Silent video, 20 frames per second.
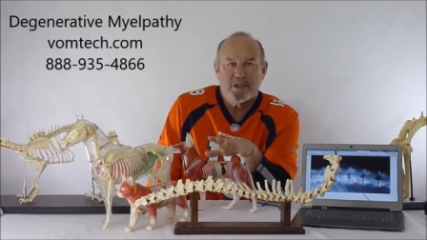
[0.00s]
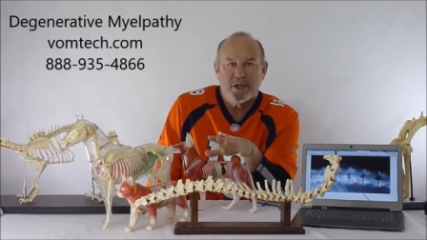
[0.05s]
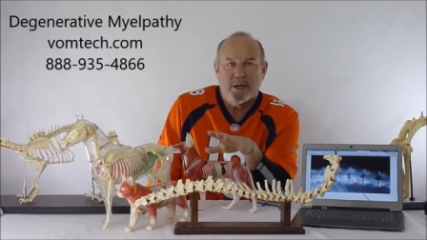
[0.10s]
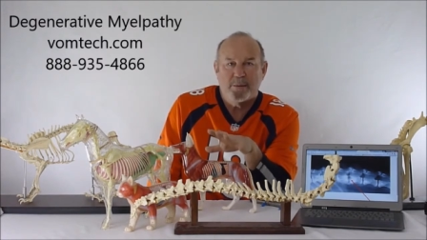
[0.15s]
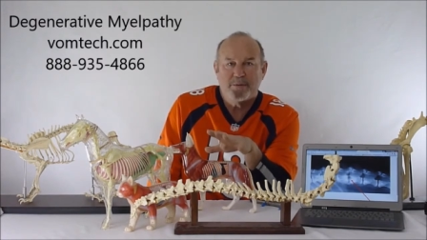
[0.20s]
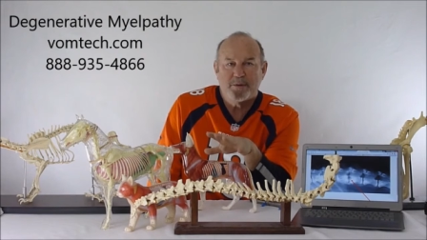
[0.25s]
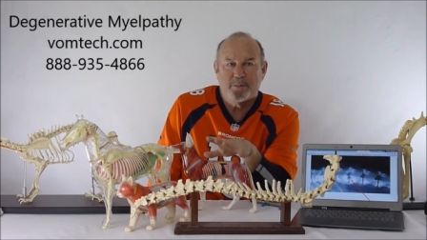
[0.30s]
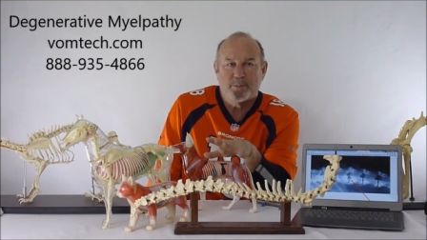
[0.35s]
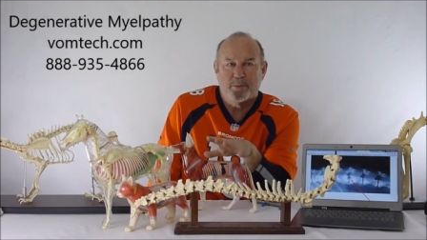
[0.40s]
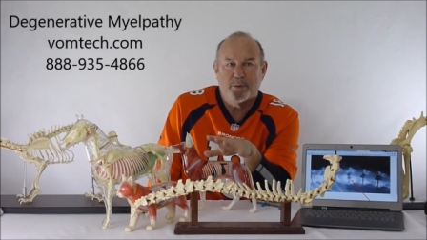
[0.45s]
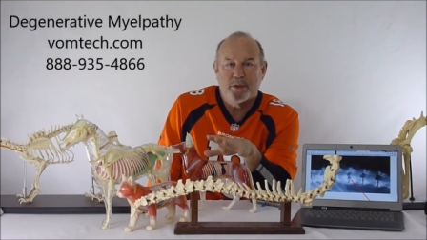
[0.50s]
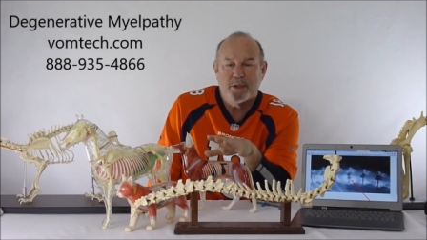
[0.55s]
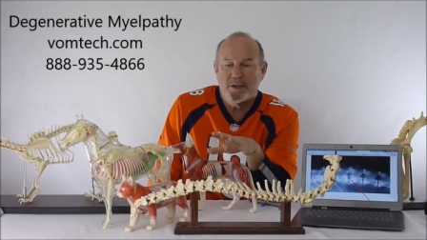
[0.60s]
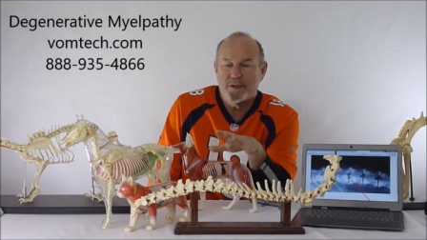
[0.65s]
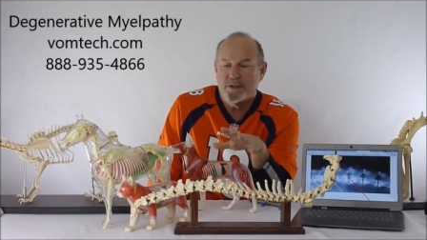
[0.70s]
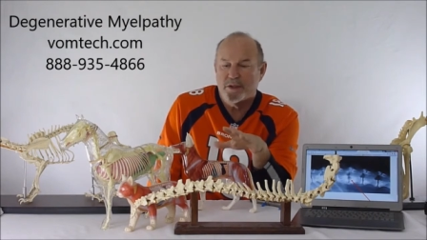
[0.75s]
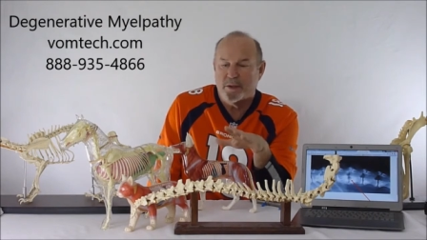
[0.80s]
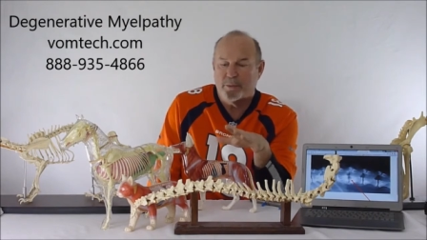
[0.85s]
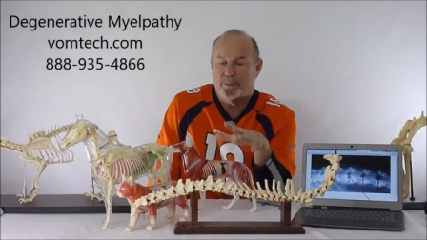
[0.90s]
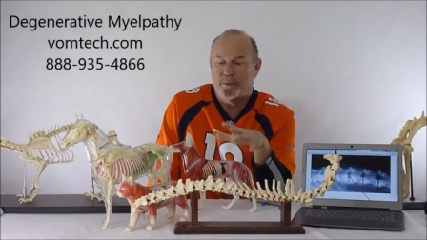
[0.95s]
types of
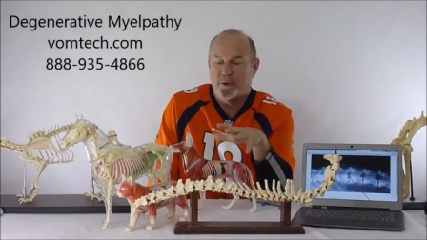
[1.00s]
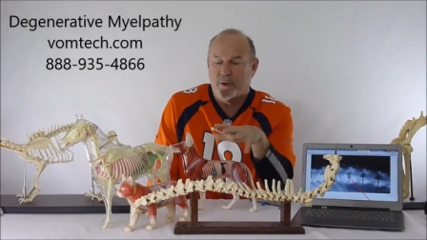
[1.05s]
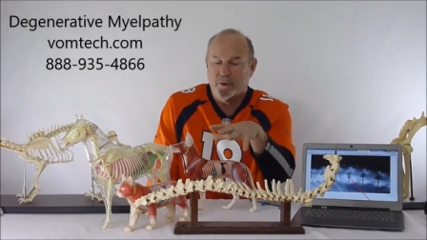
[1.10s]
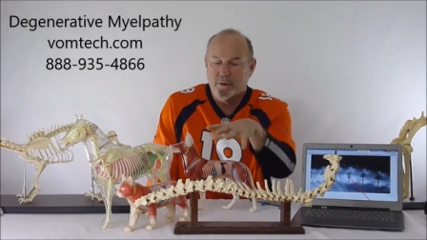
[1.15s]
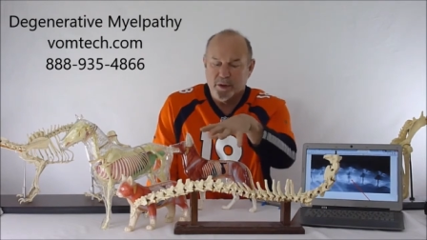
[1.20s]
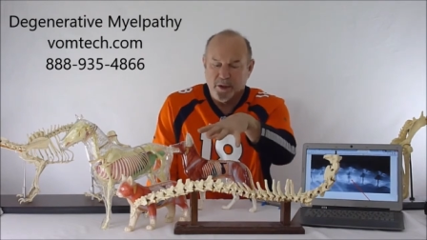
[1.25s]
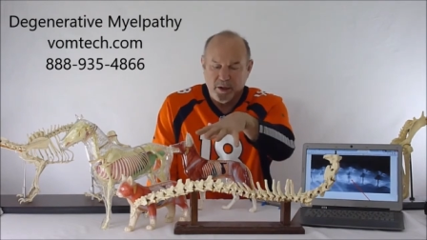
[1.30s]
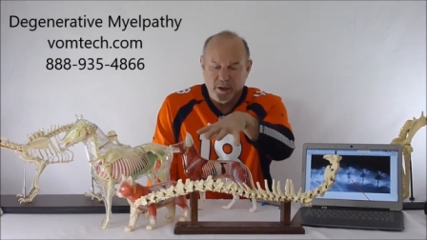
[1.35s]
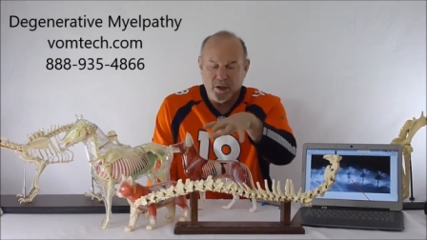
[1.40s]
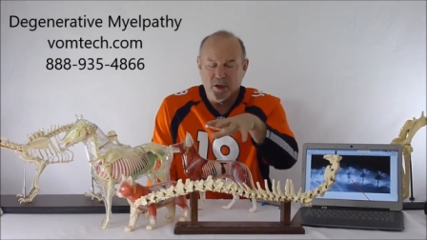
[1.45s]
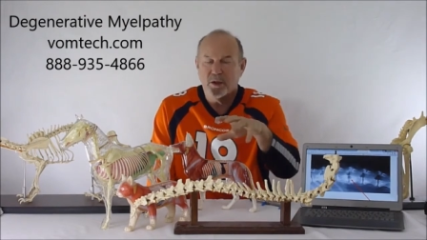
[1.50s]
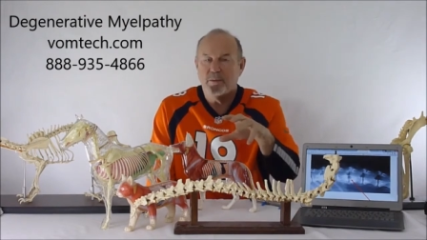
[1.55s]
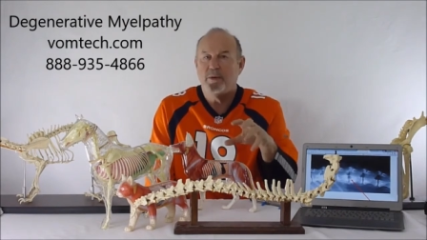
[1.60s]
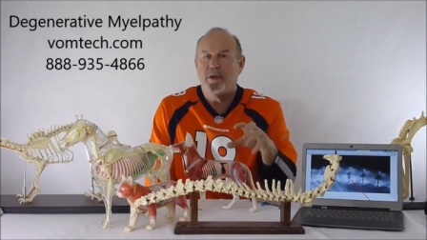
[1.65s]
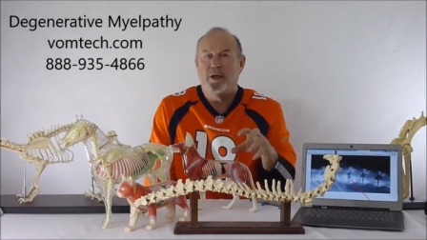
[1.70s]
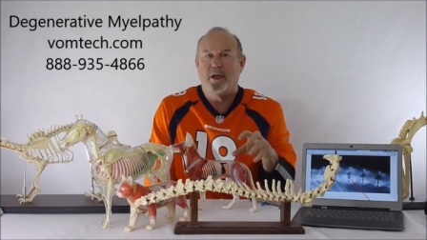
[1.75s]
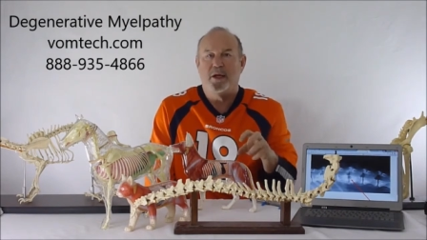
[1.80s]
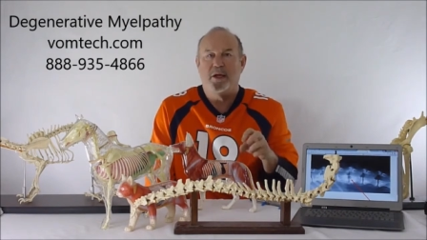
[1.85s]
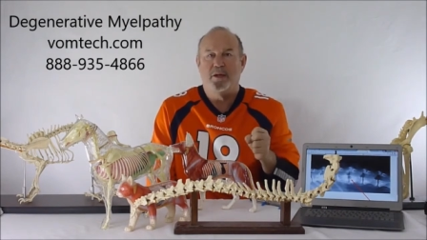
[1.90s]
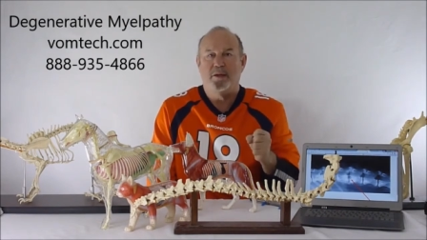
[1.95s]
breeds that are prone and
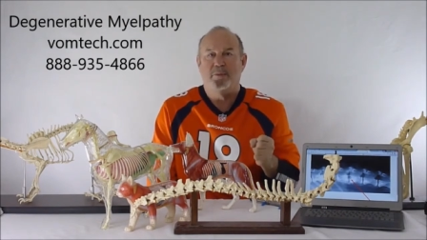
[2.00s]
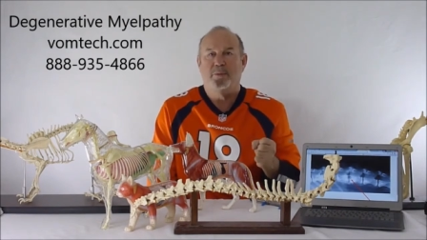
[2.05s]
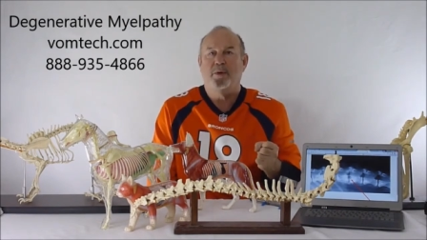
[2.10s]
accumulating the